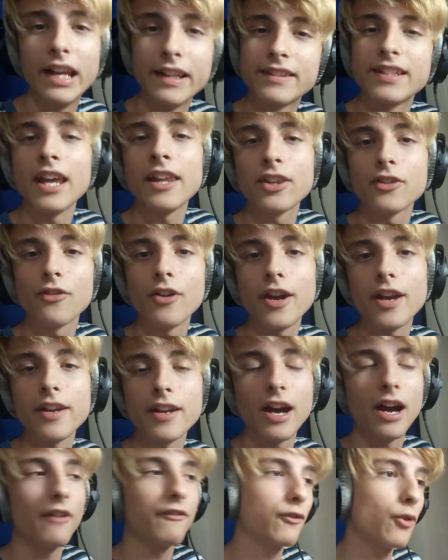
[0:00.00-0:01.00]
In 10th
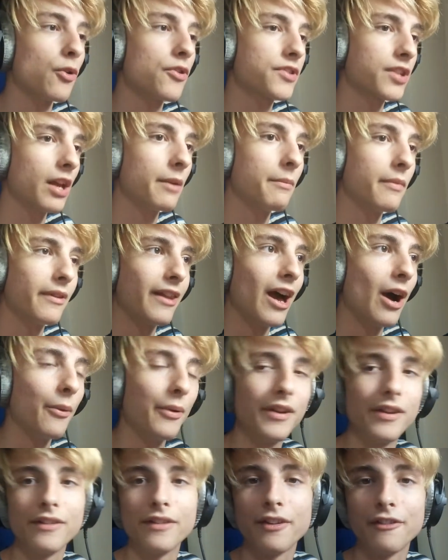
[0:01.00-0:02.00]
grade, of course, I'm now
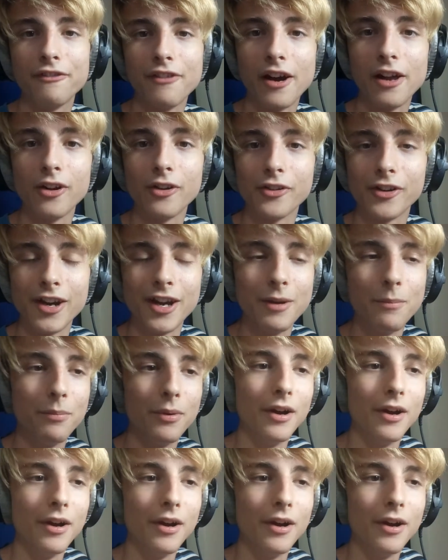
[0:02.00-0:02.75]
in the final grade,